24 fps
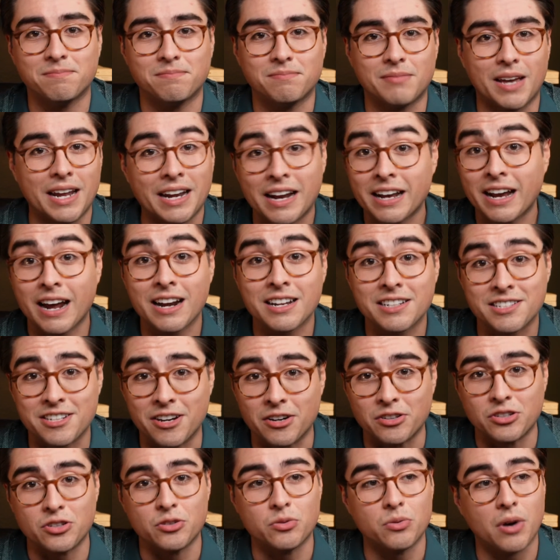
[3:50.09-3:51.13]
And I gotta tell
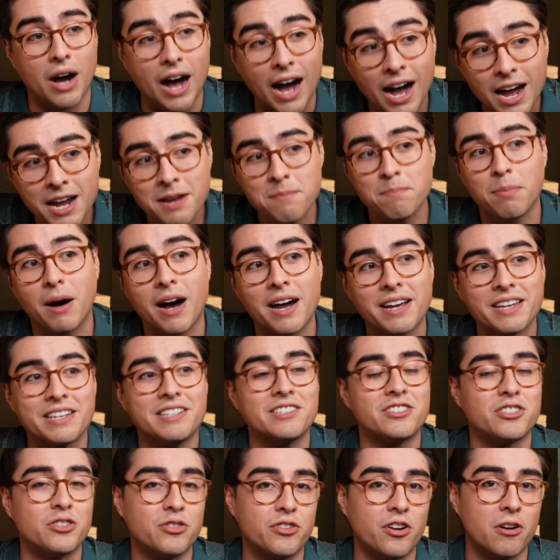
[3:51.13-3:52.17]
you, I buy
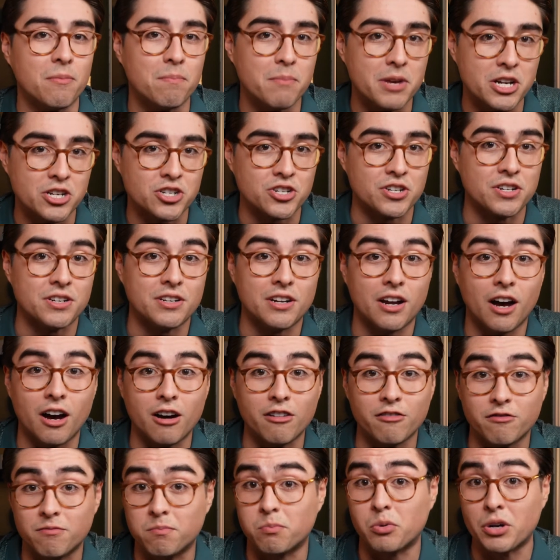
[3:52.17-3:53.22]
into their mission
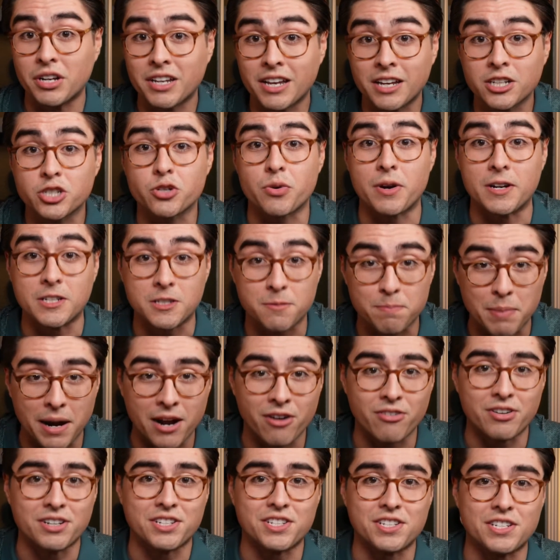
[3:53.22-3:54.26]
of bringing
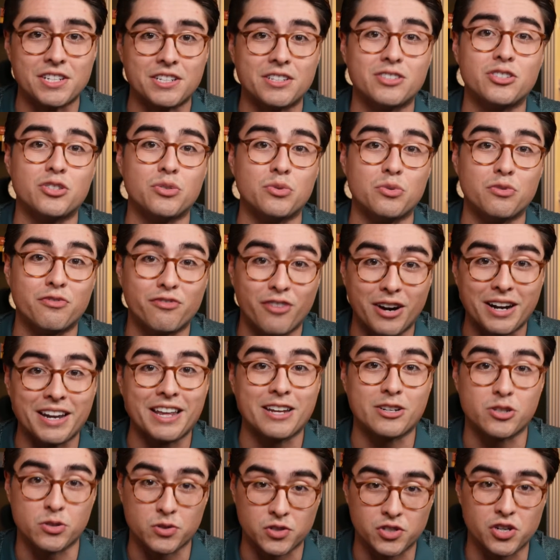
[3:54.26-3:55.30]
transparency to
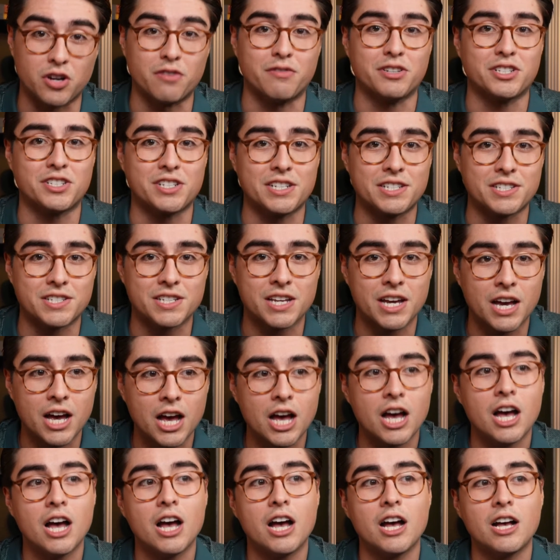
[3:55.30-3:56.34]
financial services,
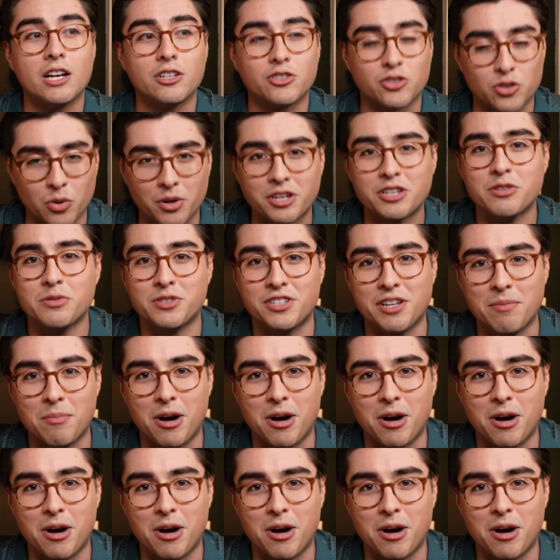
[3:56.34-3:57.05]
so I use them